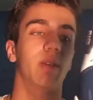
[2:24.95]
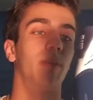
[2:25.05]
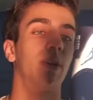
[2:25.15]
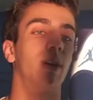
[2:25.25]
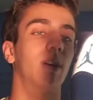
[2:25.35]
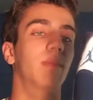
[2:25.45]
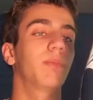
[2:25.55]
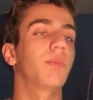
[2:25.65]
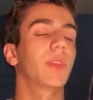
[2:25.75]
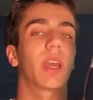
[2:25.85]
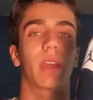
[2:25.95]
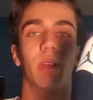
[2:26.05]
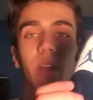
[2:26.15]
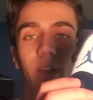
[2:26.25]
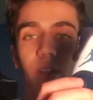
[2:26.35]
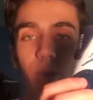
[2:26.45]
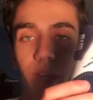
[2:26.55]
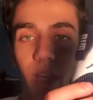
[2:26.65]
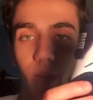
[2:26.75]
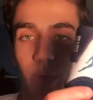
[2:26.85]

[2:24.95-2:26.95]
But yeah, here it is right here.